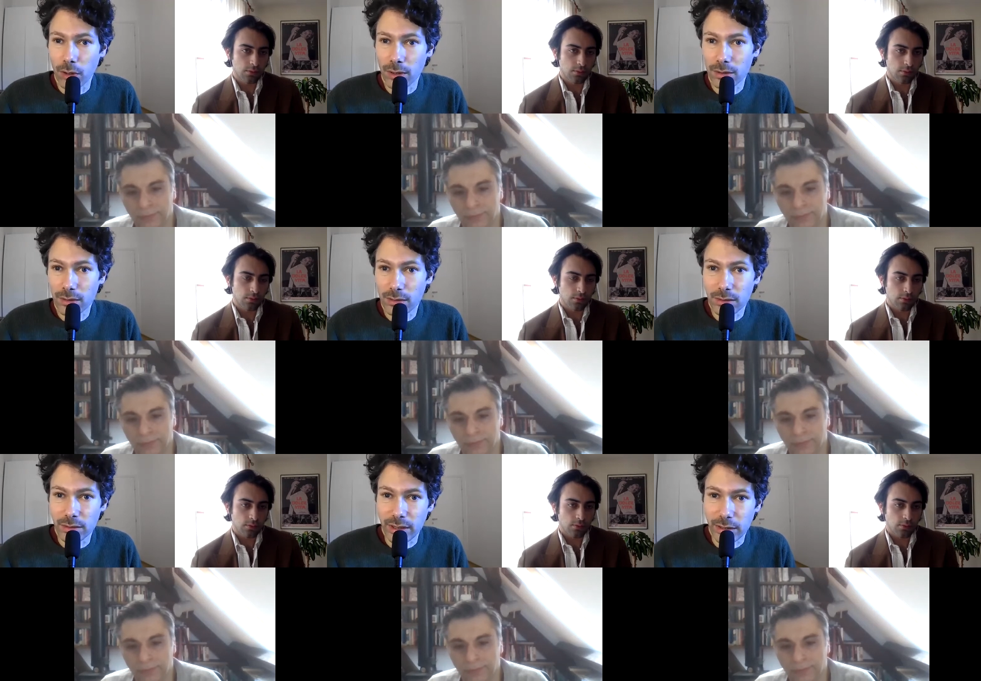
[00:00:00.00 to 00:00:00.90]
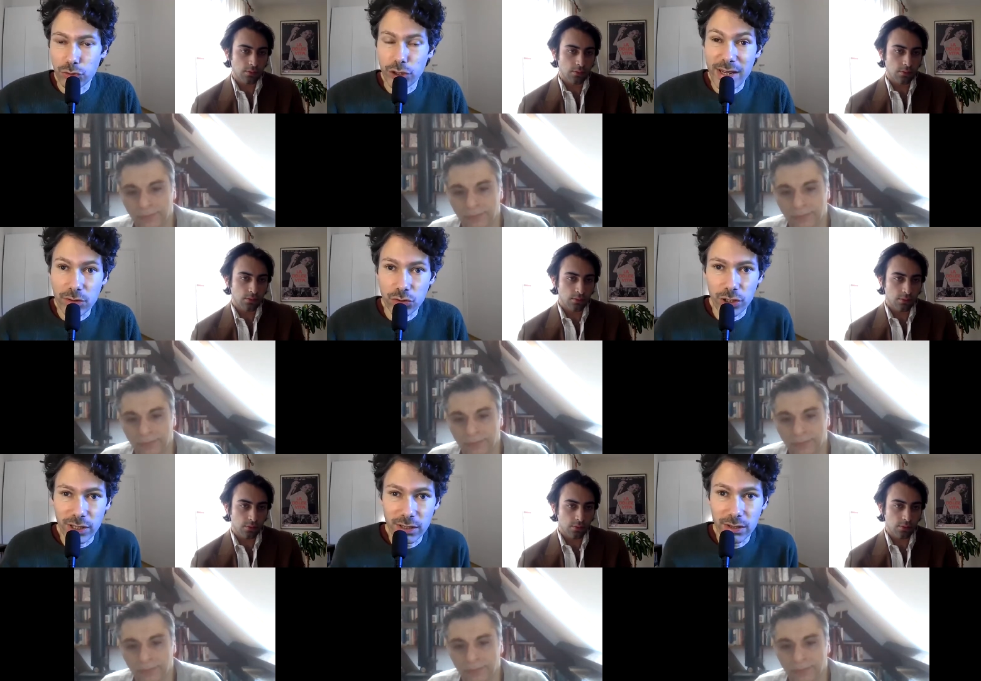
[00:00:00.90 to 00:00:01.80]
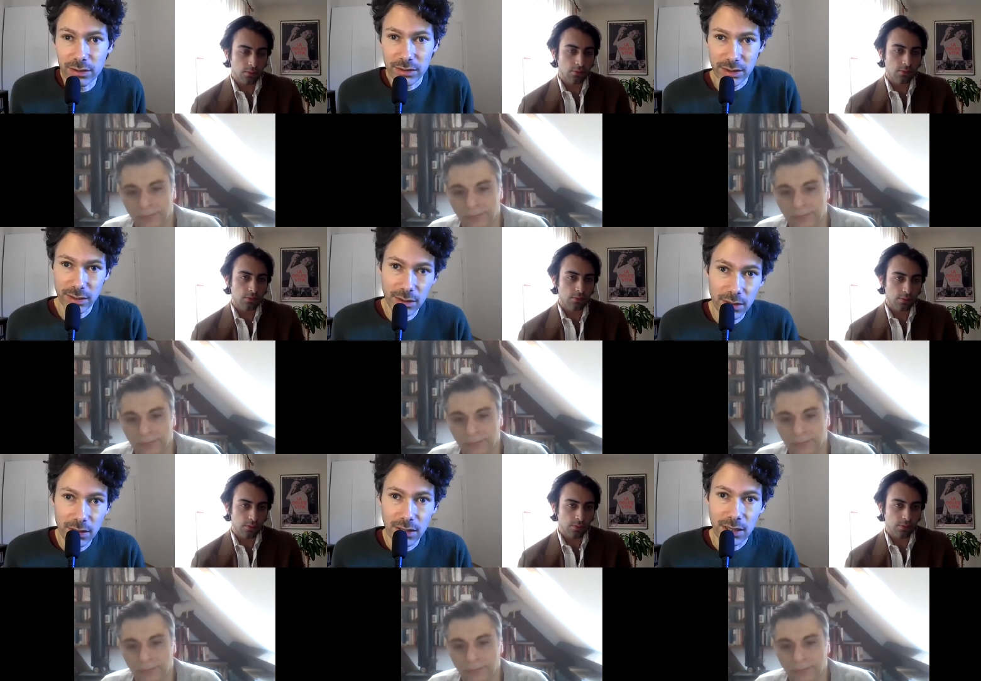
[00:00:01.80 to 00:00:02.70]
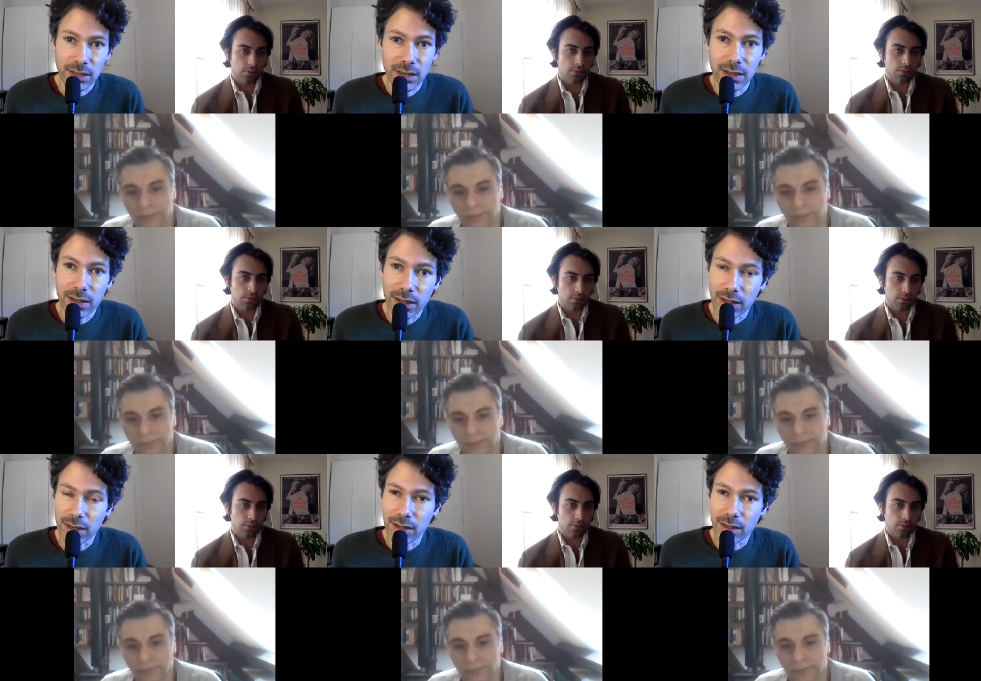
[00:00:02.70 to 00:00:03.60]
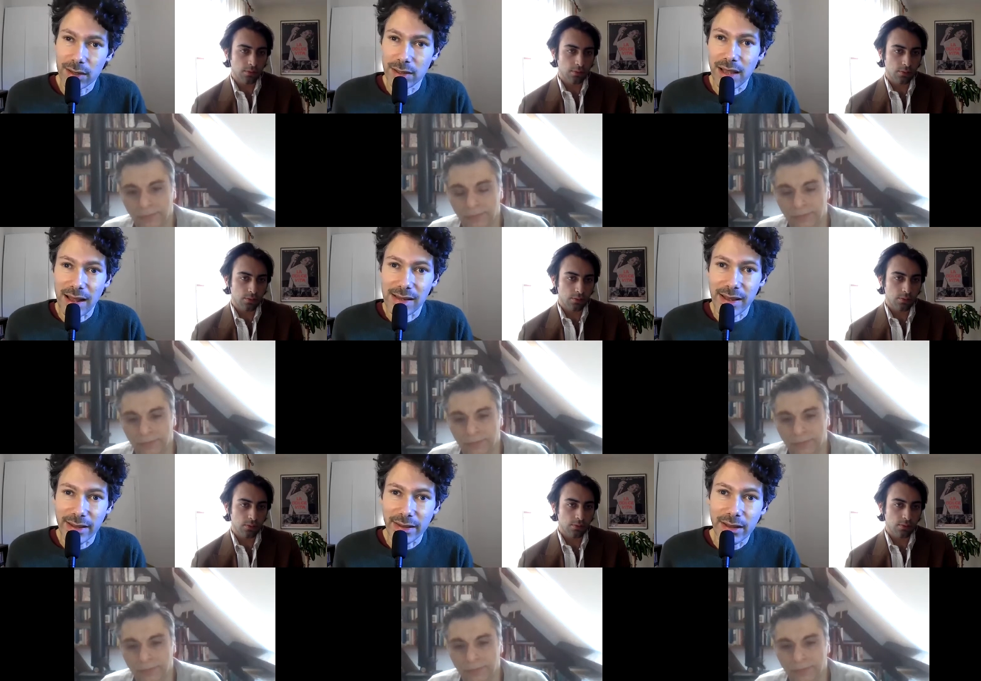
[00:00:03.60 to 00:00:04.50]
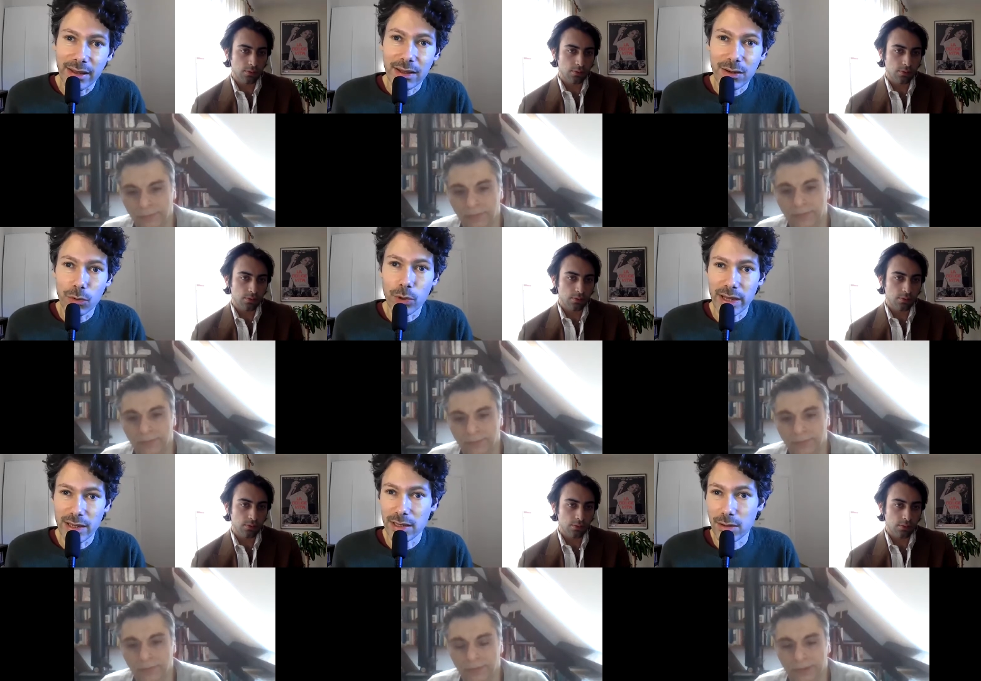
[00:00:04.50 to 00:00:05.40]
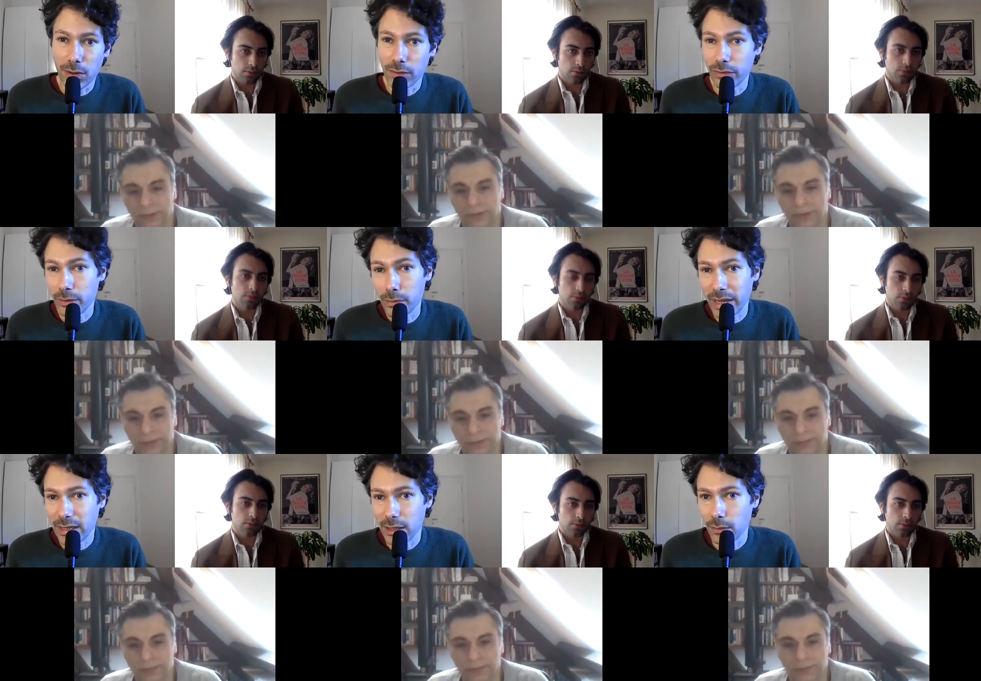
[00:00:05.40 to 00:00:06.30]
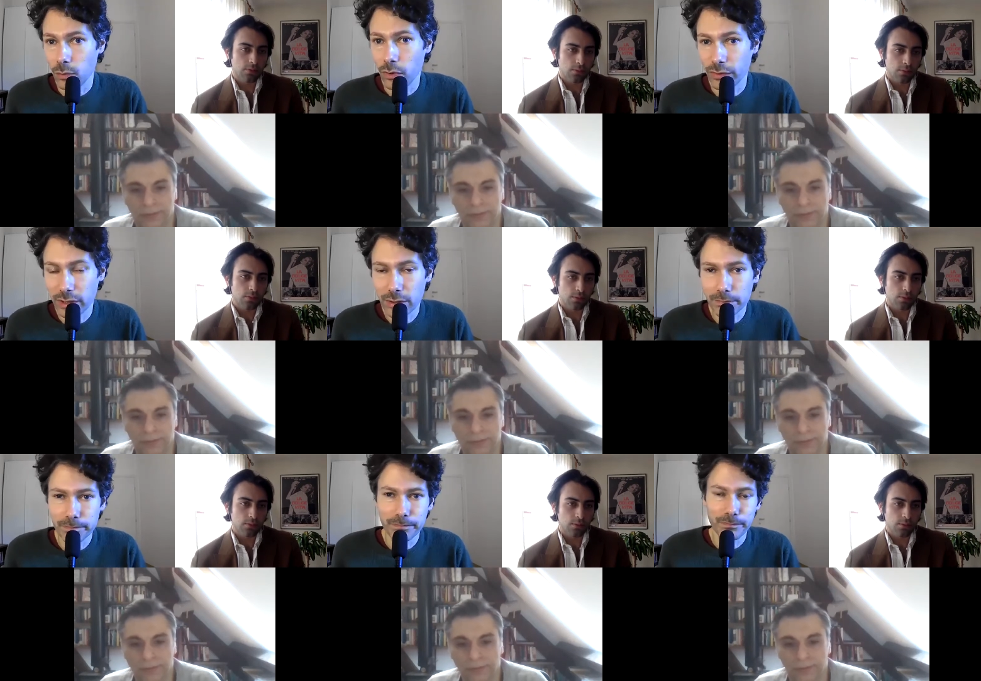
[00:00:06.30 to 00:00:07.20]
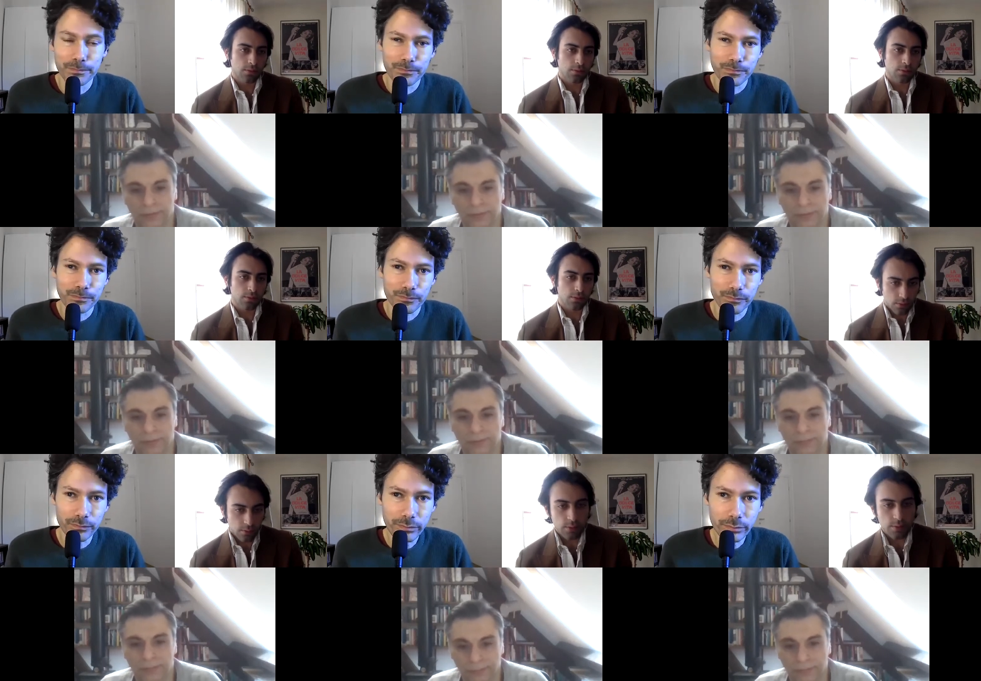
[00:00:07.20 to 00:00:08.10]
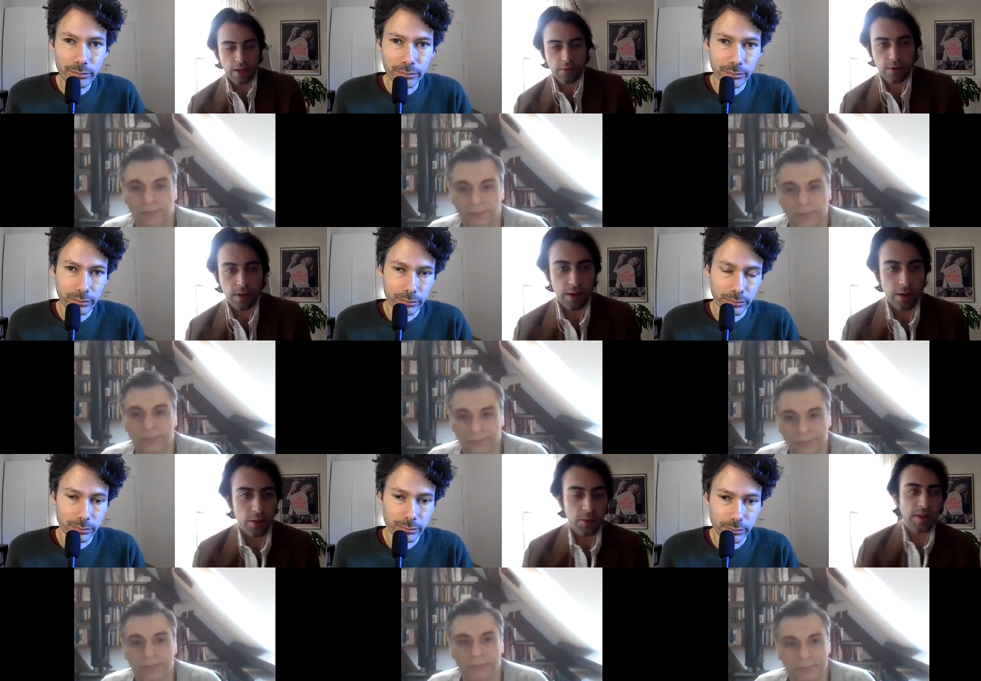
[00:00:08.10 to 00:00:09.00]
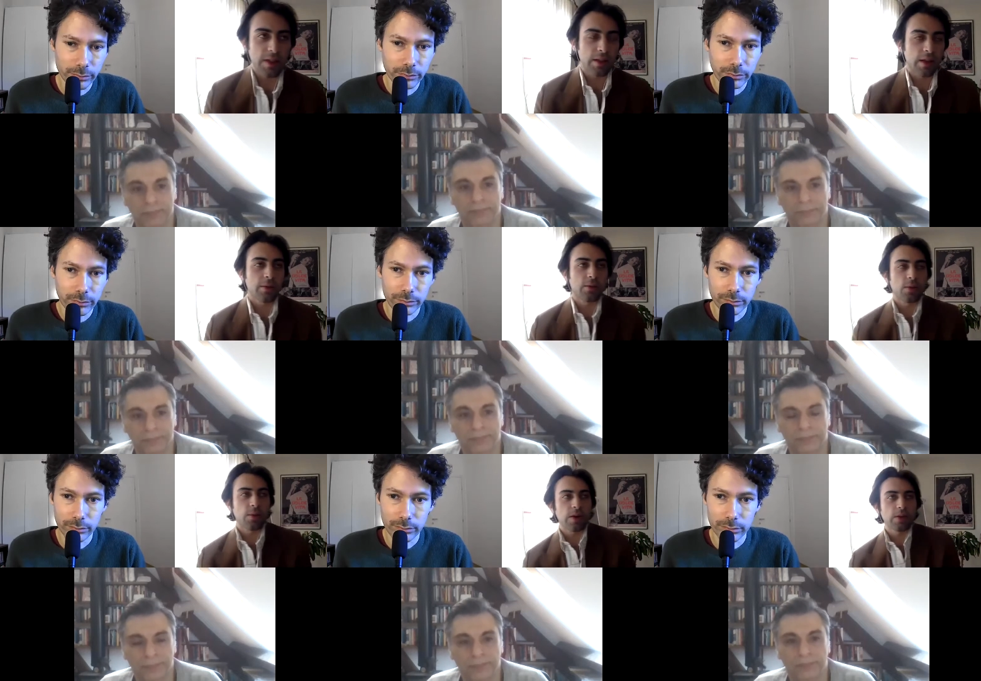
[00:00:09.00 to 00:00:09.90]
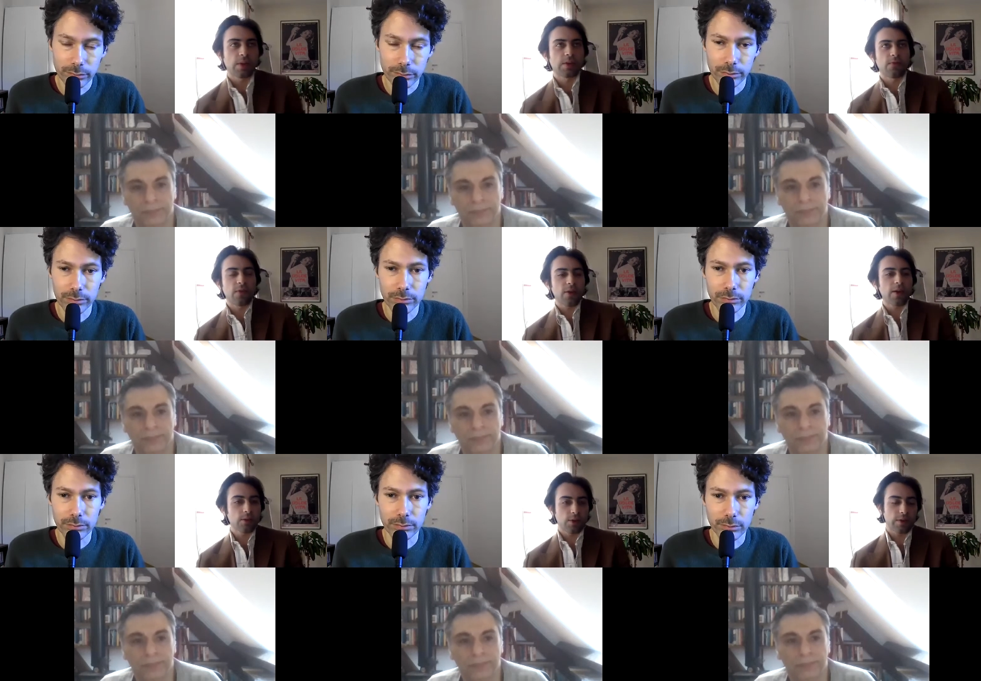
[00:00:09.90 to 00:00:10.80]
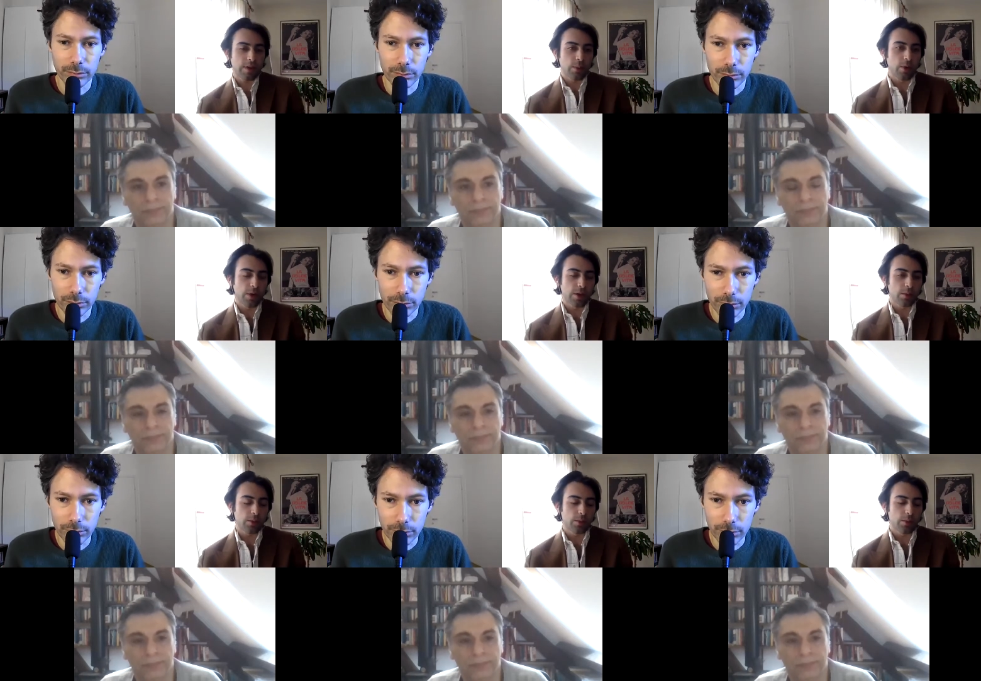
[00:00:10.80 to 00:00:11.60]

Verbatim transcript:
Speaker 1: uh, the changing in uh, Italian way of
Speaker 2: making movies. Definitely, 100%. It reminds me, there's a very interesting point